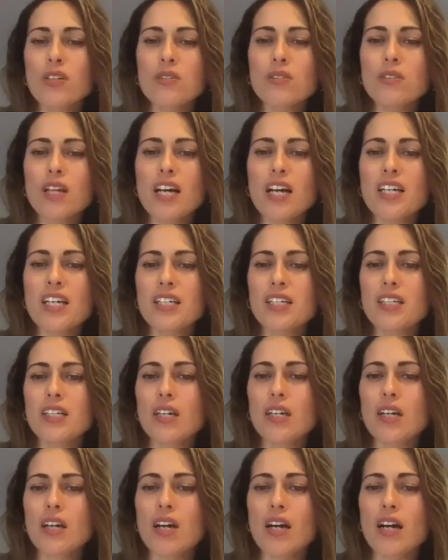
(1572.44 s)

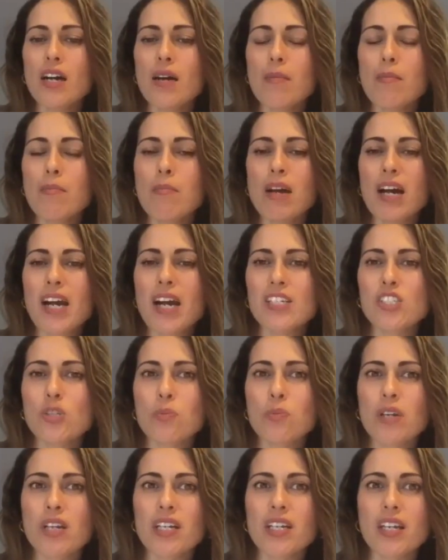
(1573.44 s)
like
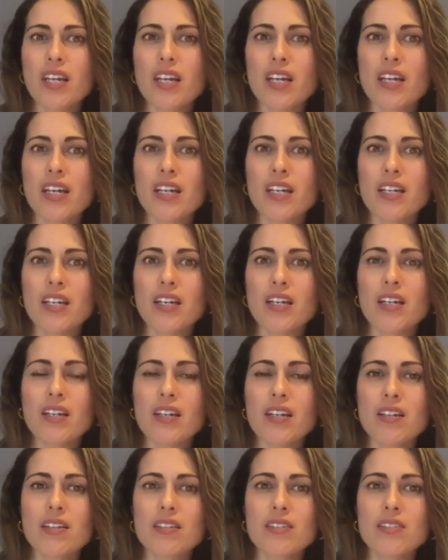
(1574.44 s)
matchmaking
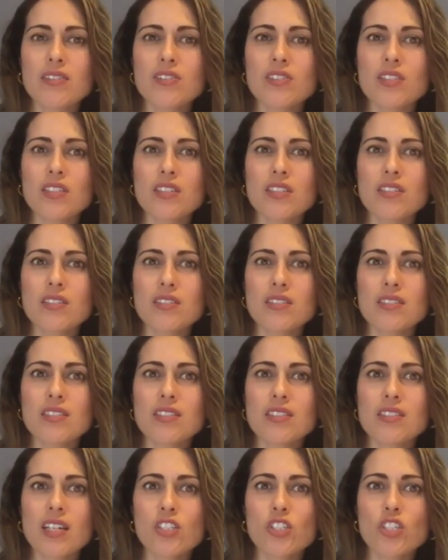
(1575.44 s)
is
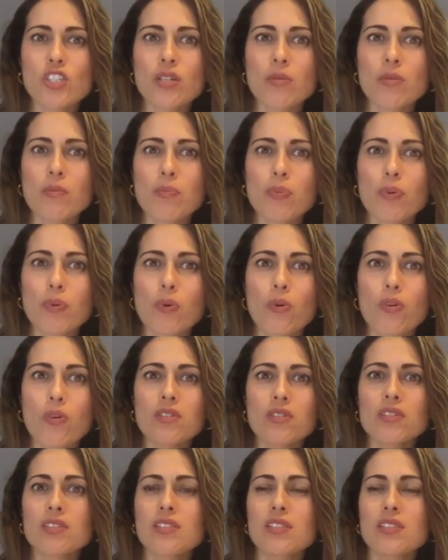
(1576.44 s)
such an
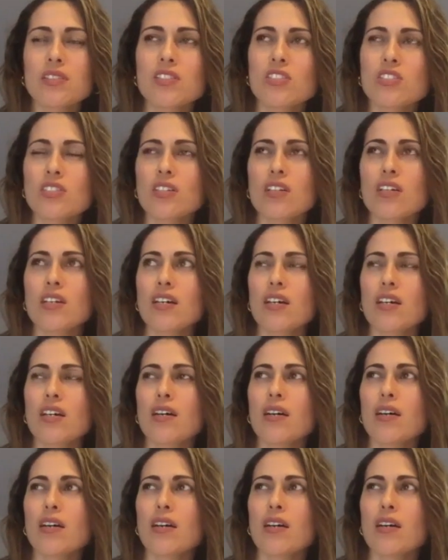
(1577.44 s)
important
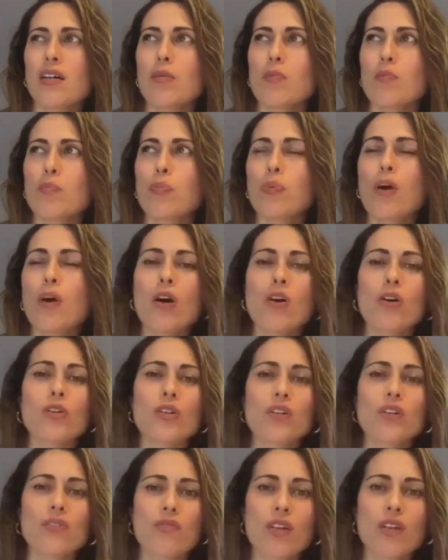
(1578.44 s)

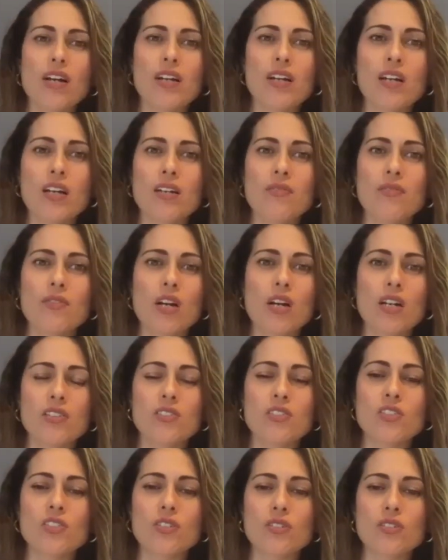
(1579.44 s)
part of that kind of
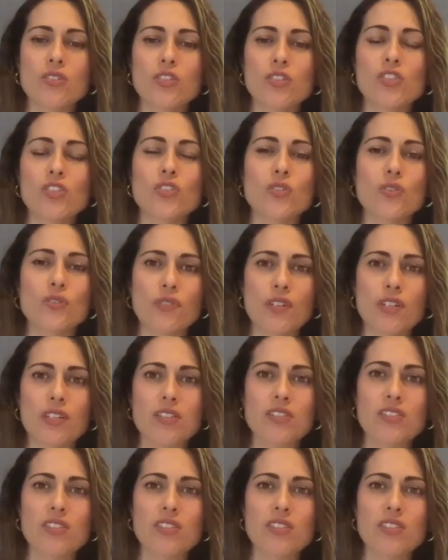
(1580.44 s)
concierge service.